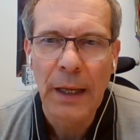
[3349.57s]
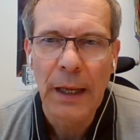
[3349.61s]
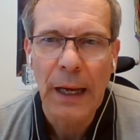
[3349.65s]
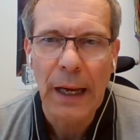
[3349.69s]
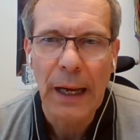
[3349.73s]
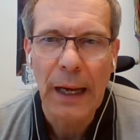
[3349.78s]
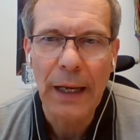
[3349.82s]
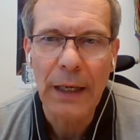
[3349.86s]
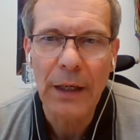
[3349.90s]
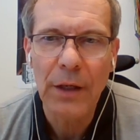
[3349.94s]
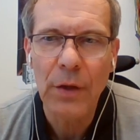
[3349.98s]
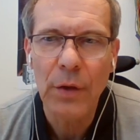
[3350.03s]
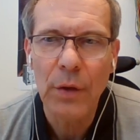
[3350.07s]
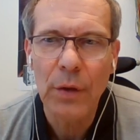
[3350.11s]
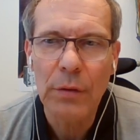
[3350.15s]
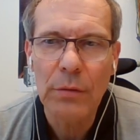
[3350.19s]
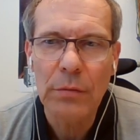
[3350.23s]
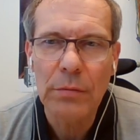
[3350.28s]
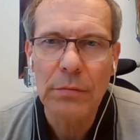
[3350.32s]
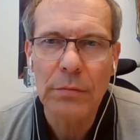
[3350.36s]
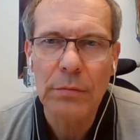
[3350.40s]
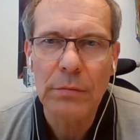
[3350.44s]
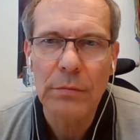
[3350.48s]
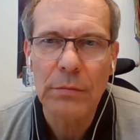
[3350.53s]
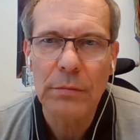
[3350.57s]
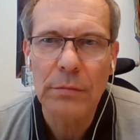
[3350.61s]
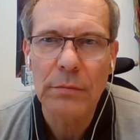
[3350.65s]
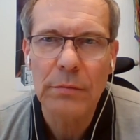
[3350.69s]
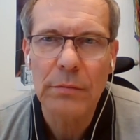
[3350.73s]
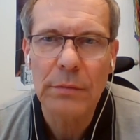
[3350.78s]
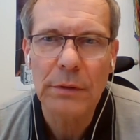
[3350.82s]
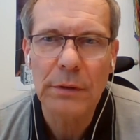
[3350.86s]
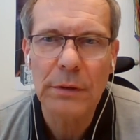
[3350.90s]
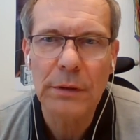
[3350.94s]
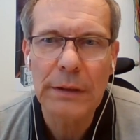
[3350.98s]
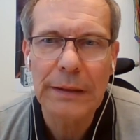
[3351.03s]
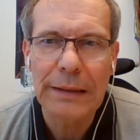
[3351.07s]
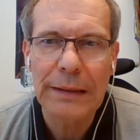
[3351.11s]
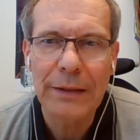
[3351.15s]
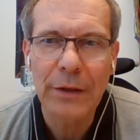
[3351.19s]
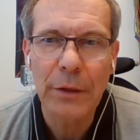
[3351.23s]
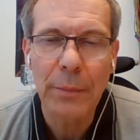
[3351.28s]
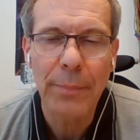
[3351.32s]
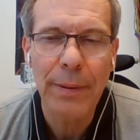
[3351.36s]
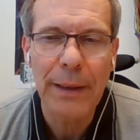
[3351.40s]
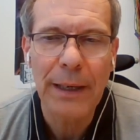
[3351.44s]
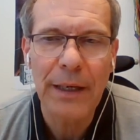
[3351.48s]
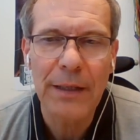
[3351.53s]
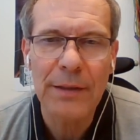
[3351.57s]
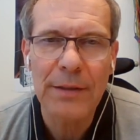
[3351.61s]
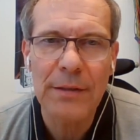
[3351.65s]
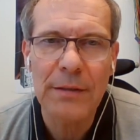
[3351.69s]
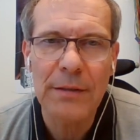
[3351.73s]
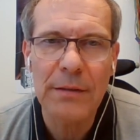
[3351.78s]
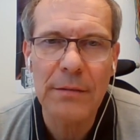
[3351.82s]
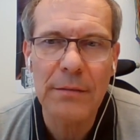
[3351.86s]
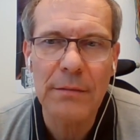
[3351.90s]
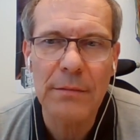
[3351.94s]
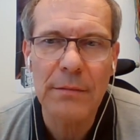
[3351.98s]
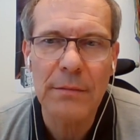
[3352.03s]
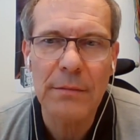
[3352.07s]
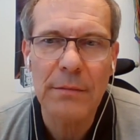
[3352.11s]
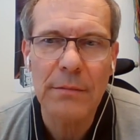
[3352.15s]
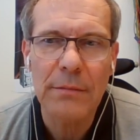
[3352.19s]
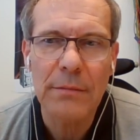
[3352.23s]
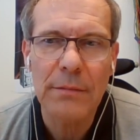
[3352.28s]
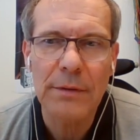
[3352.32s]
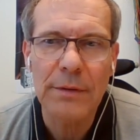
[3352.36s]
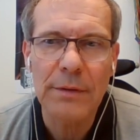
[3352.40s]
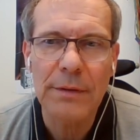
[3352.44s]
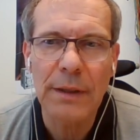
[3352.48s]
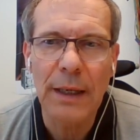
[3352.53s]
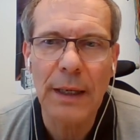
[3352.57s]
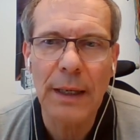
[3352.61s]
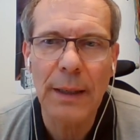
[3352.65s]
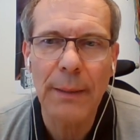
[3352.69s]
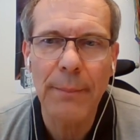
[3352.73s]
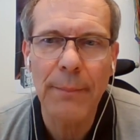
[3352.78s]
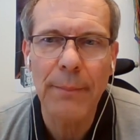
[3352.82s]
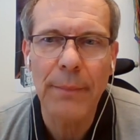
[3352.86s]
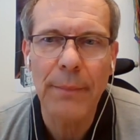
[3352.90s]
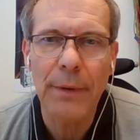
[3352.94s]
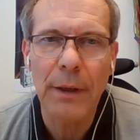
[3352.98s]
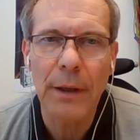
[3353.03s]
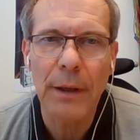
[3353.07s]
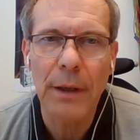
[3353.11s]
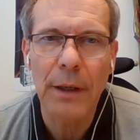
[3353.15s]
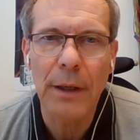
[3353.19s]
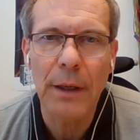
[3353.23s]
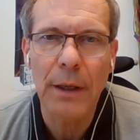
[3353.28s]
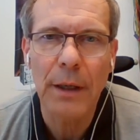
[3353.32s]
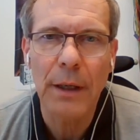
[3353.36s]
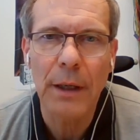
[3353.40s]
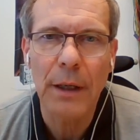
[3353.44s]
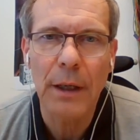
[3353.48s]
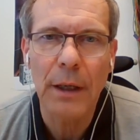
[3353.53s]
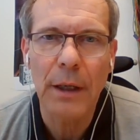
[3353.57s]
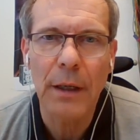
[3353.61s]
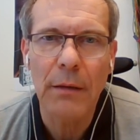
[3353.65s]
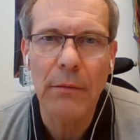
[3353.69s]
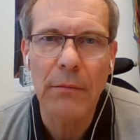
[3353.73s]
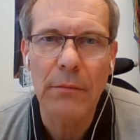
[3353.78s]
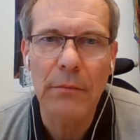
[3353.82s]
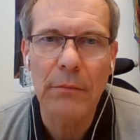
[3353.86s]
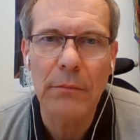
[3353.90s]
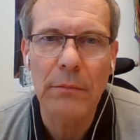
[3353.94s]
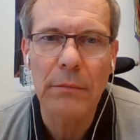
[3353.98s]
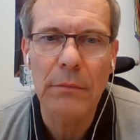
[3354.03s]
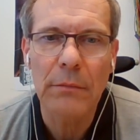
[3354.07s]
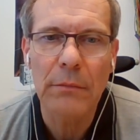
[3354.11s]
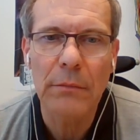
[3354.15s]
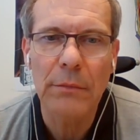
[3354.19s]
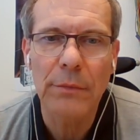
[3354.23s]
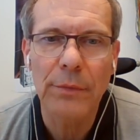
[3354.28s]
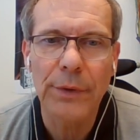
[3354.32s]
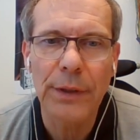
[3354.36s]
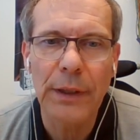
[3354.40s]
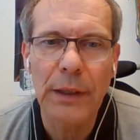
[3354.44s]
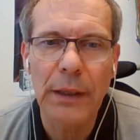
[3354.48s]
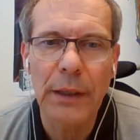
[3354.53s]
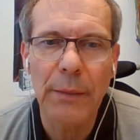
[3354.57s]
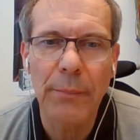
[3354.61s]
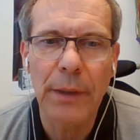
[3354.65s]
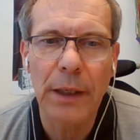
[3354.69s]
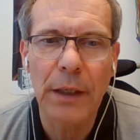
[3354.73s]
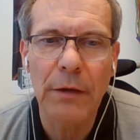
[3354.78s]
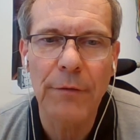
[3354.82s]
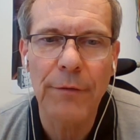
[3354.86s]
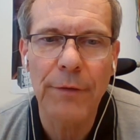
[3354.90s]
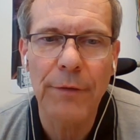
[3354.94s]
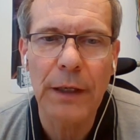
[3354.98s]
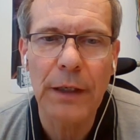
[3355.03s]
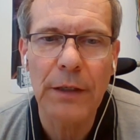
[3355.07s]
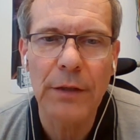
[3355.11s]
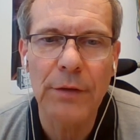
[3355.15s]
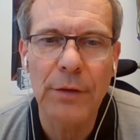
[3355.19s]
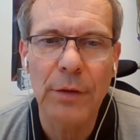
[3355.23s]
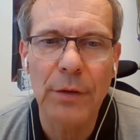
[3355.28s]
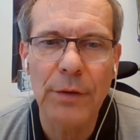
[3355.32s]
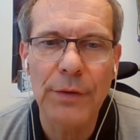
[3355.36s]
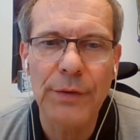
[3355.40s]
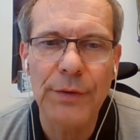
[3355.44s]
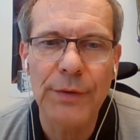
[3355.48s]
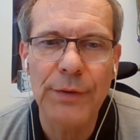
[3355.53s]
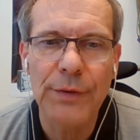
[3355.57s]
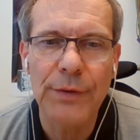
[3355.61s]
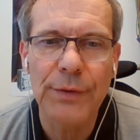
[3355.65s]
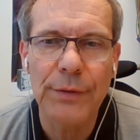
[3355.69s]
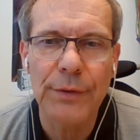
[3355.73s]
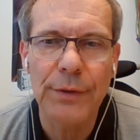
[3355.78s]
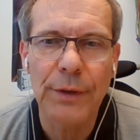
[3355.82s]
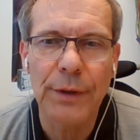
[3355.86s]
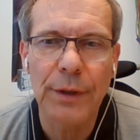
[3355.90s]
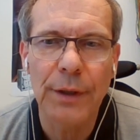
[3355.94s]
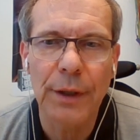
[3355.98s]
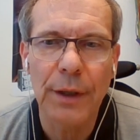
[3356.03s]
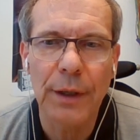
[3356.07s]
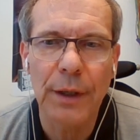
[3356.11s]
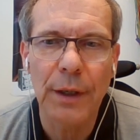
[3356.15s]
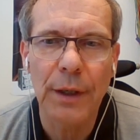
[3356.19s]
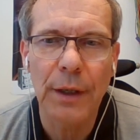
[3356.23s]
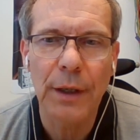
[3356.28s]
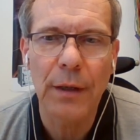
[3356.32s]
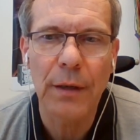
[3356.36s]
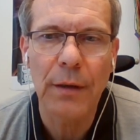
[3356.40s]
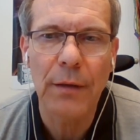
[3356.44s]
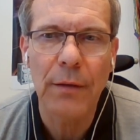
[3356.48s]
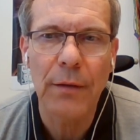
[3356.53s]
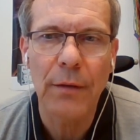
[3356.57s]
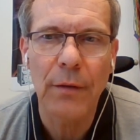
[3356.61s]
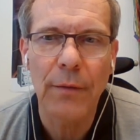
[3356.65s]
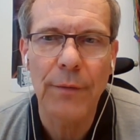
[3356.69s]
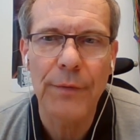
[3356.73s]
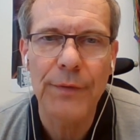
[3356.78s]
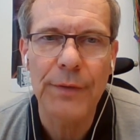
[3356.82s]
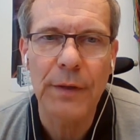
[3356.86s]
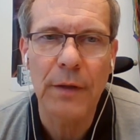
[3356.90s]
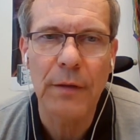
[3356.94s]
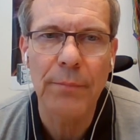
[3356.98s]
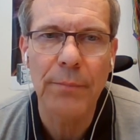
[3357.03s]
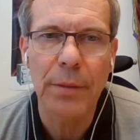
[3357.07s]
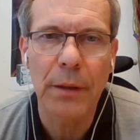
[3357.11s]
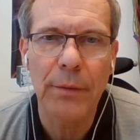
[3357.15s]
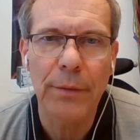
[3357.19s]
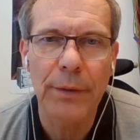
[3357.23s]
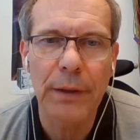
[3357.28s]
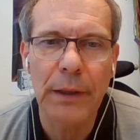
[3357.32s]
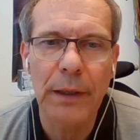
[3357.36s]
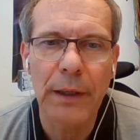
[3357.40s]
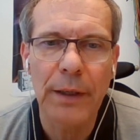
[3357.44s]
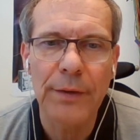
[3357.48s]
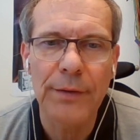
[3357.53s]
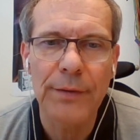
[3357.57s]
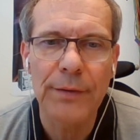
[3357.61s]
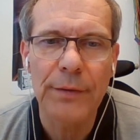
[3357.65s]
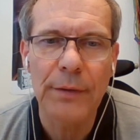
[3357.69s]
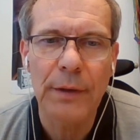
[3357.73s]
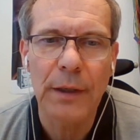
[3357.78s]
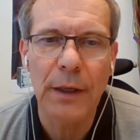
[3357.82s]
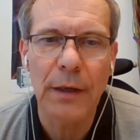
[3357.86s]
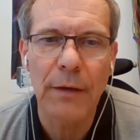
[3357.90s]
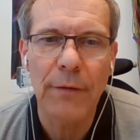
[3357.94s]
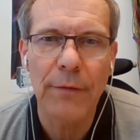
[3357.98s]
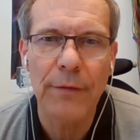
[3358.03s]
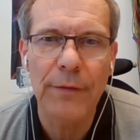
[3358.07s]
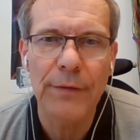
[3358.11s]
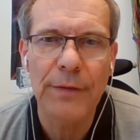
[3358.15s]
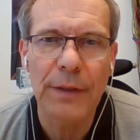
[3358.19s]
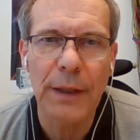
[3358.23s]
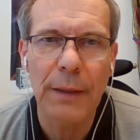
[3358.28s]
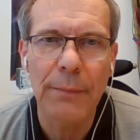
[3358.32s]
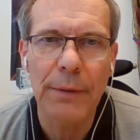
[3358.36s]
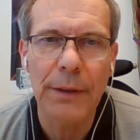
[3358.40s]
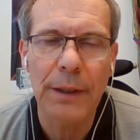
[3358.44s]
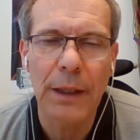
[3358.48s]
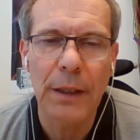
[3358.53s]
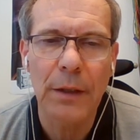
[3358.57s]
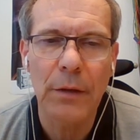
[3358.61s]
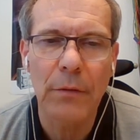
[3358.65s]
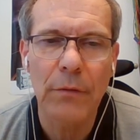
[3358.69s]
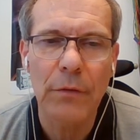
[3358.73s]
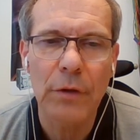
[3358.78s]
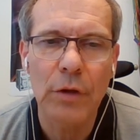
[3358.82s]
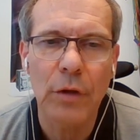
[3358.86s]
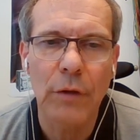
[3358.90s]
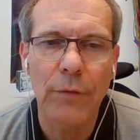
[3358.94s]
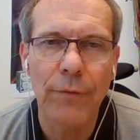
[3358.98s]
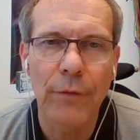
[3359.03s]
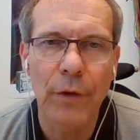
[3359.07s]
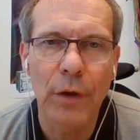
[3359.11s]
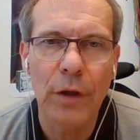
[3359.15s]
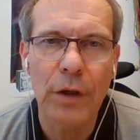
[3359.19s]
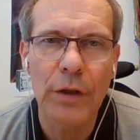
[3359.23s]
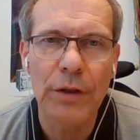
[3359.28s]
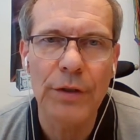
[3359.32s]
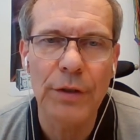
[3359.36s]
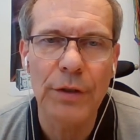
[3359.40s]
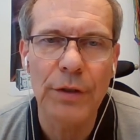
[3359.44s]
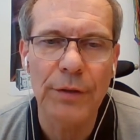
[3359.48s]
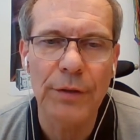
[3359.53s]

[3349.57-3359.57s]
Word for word: I know in the past, some relay manufacturers of cell power relays have some kind of a conversion